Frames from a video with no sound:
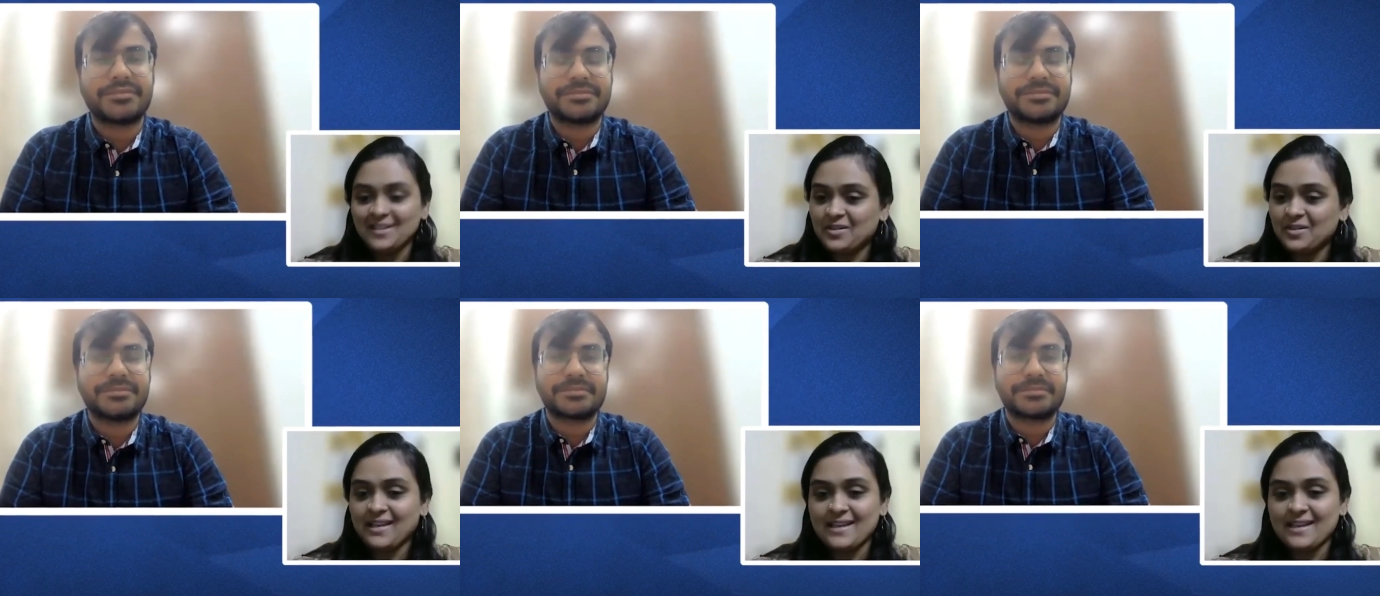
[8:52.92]

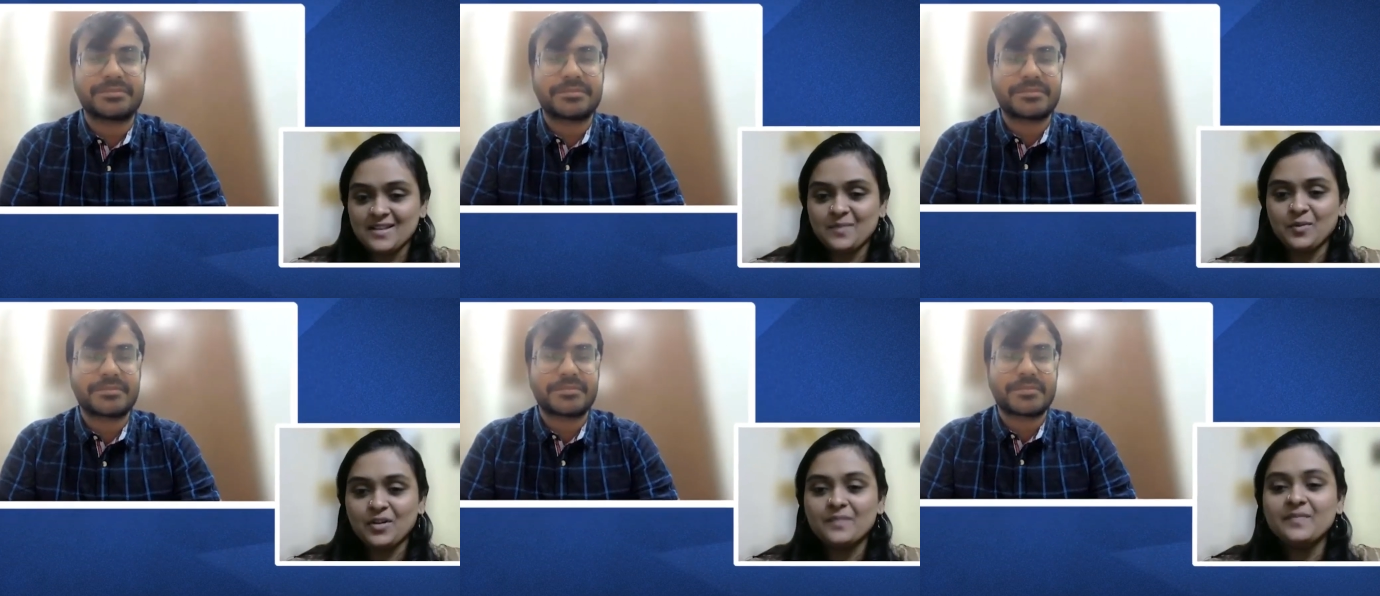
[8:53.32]
Speaker 1: okay
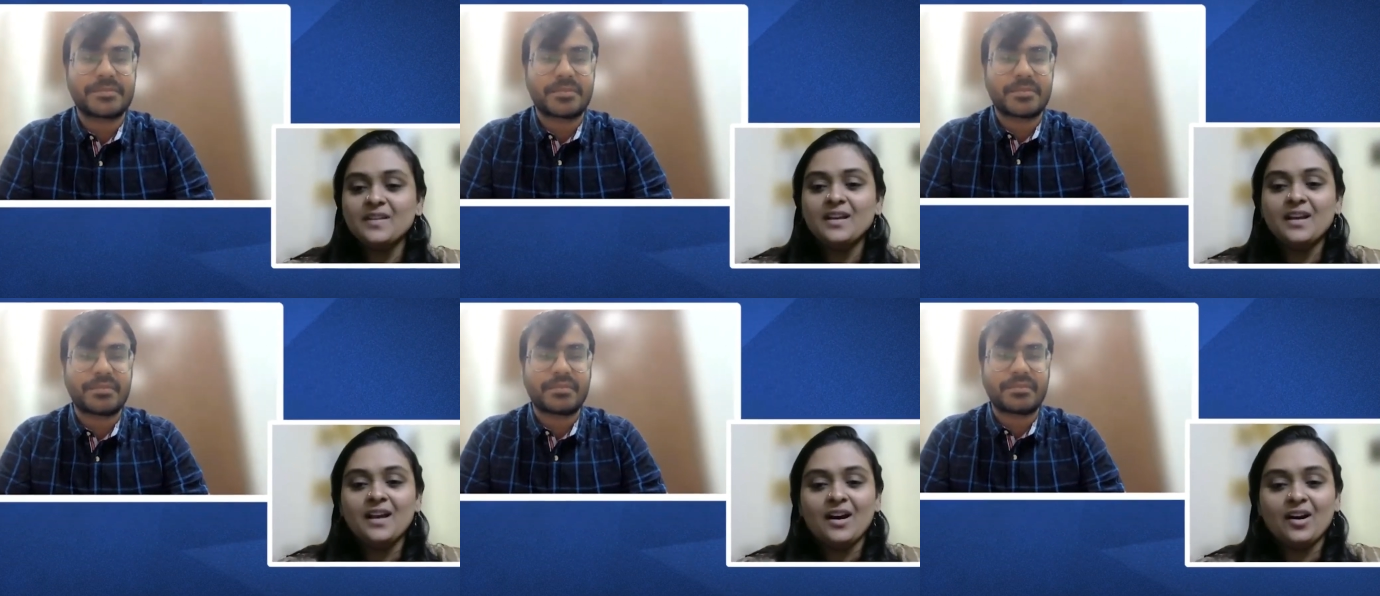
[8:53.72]
nicely put
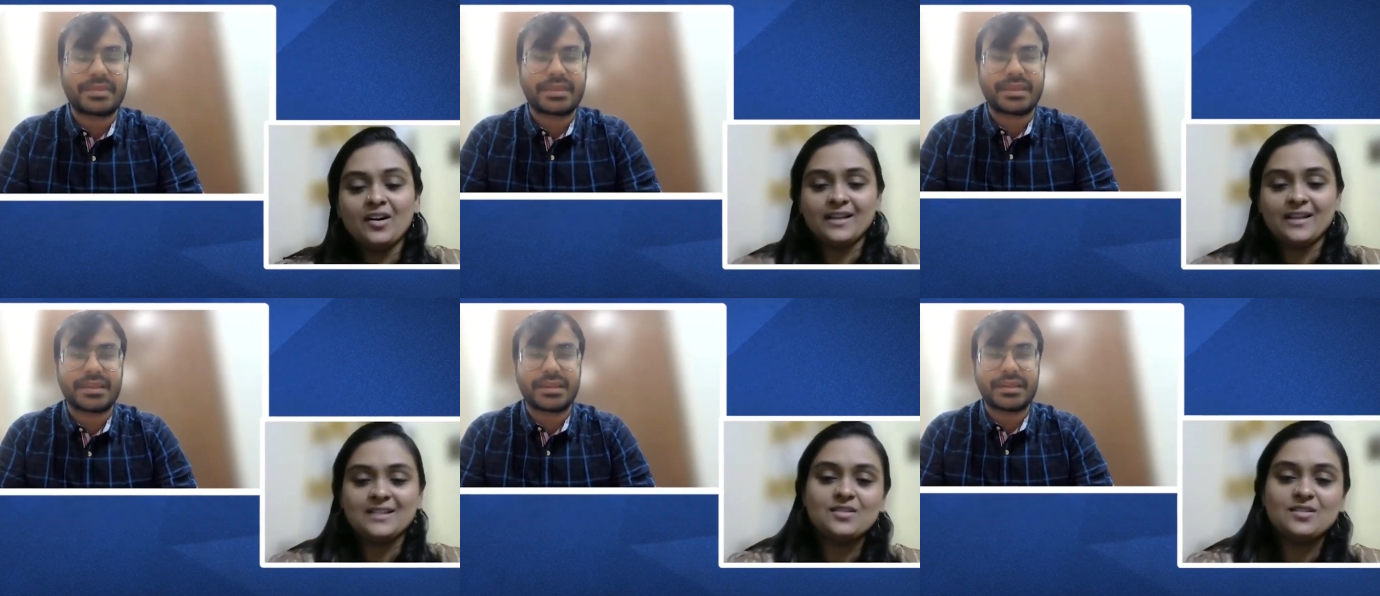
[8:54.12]

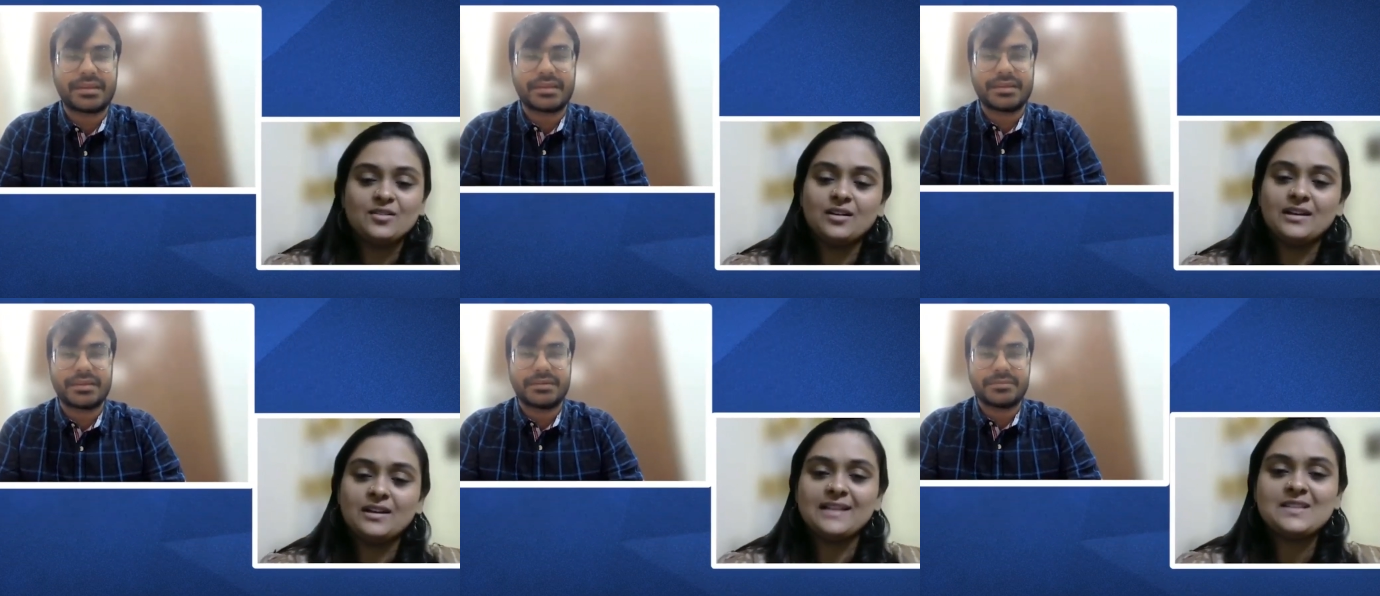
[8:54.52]
all right,
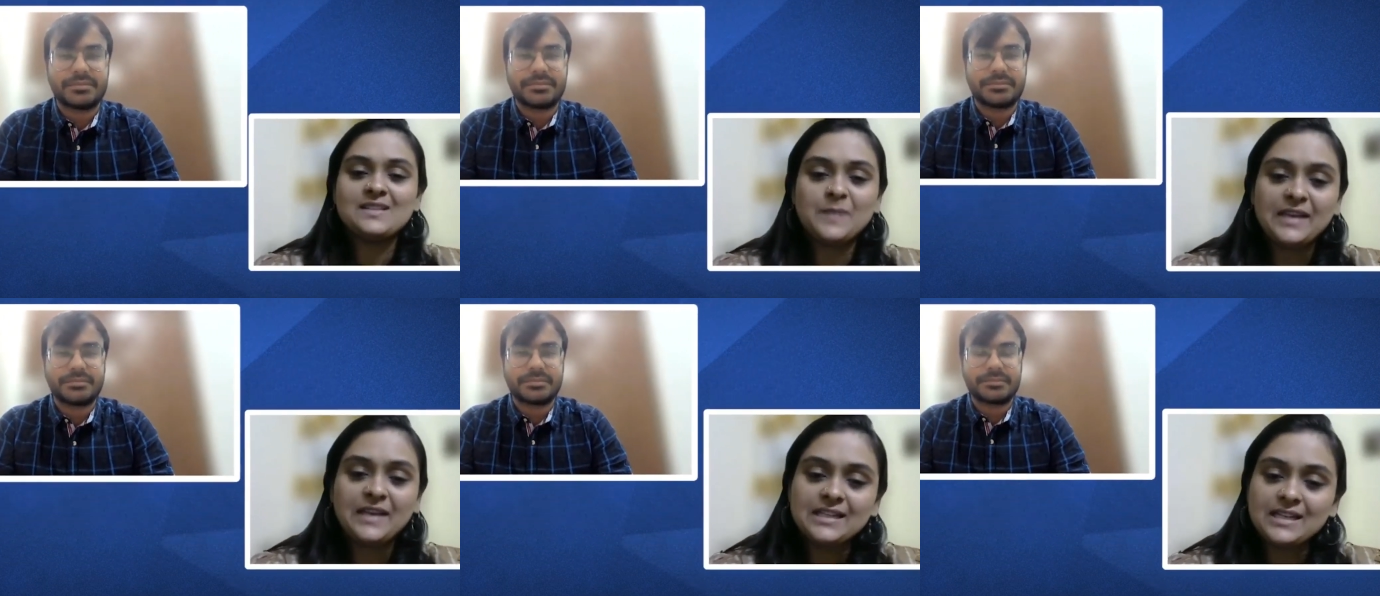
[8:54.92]
so
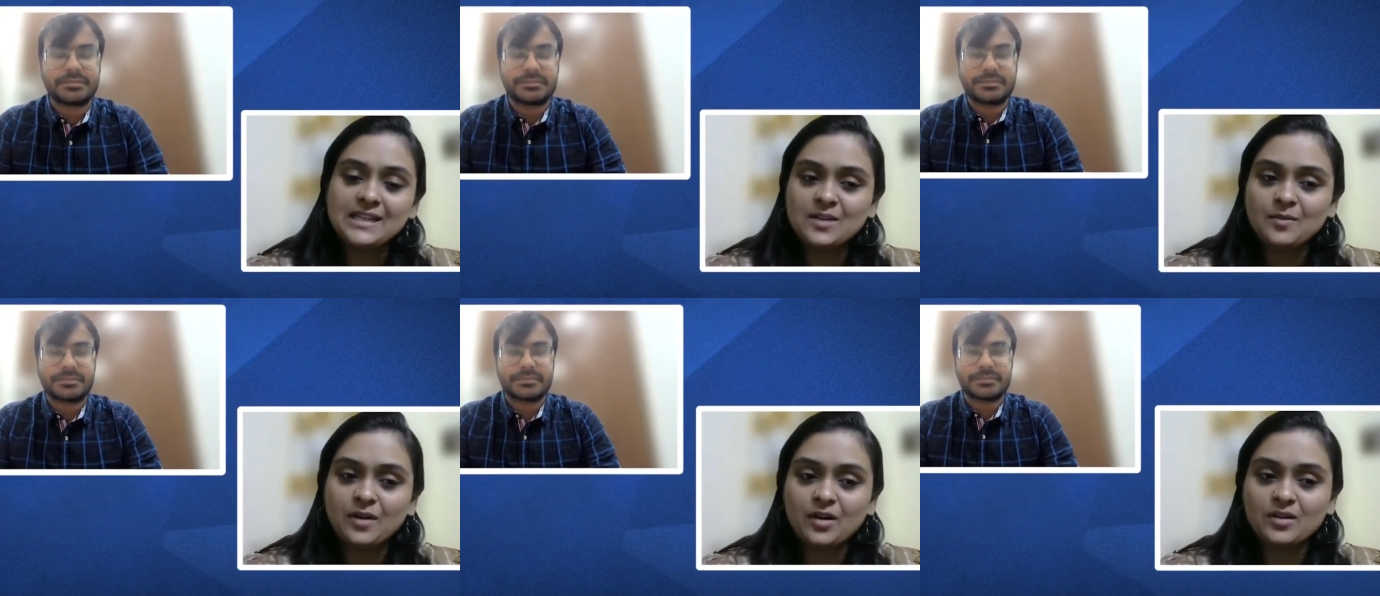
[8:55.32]
let's speak a
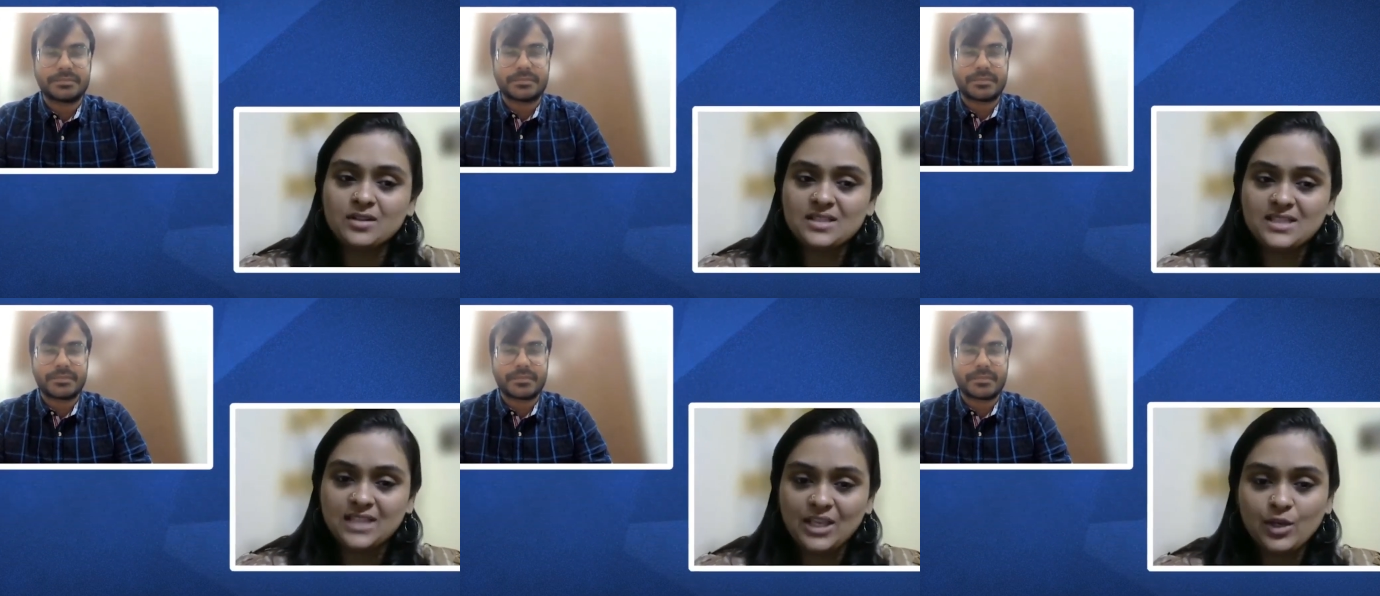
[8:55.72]
little
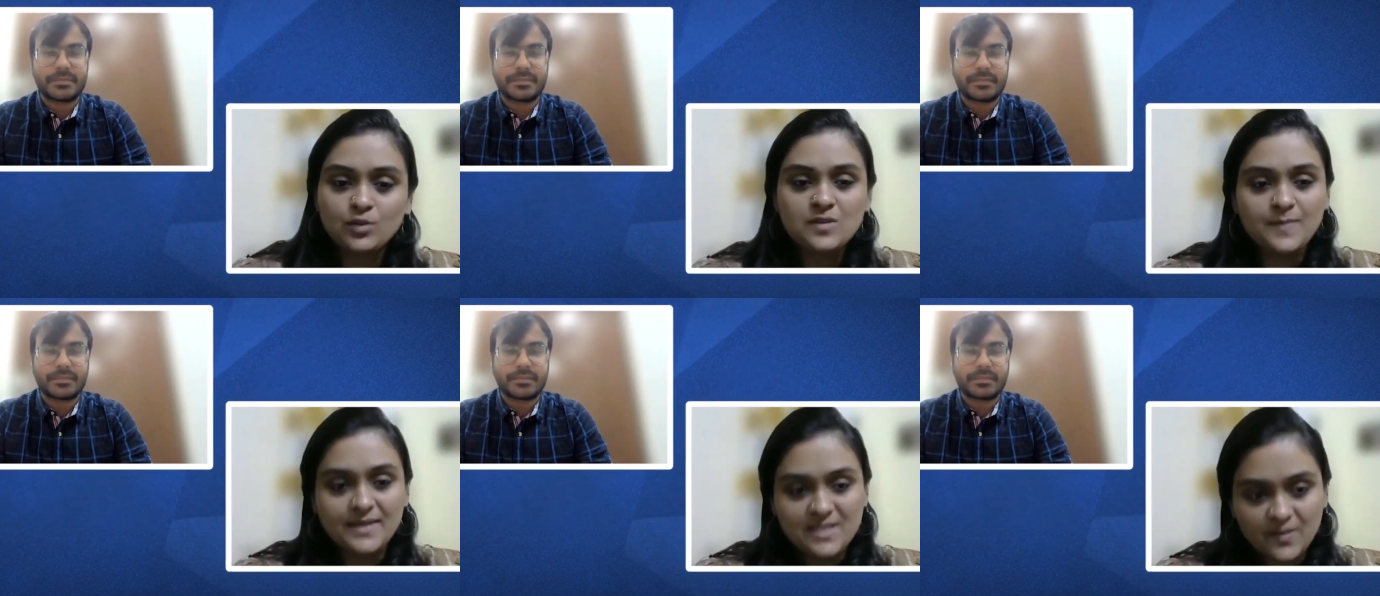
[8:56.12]
about
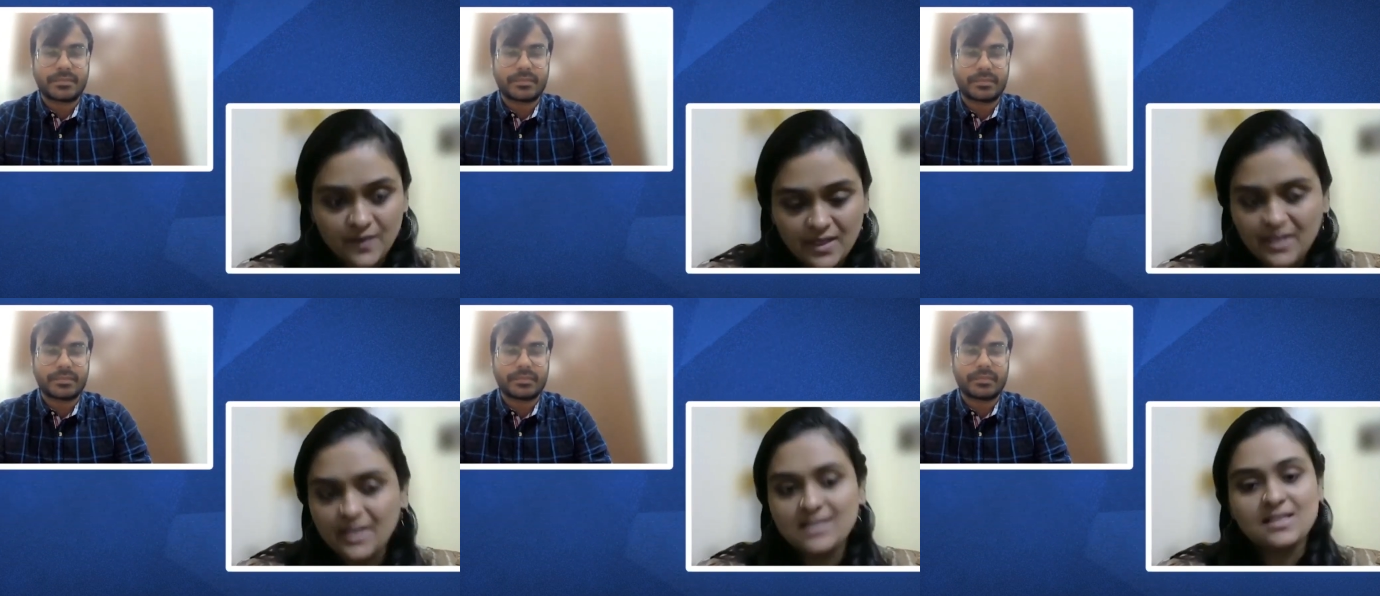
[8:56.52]
CU
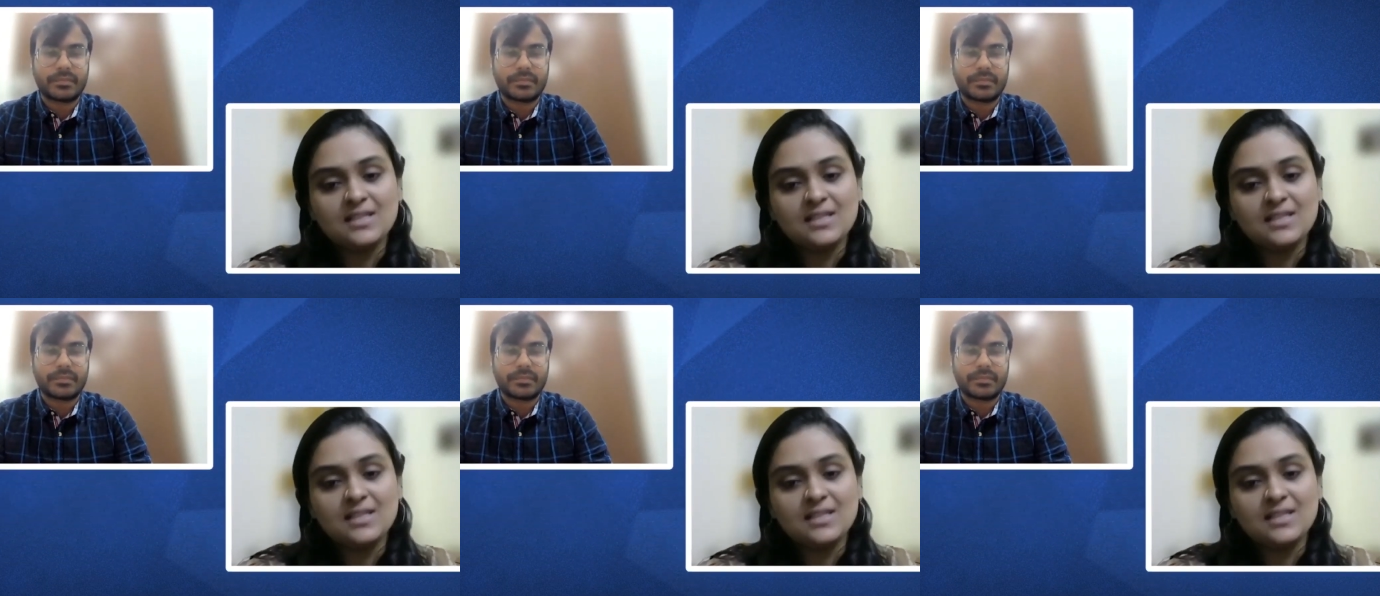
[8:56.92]
specifically,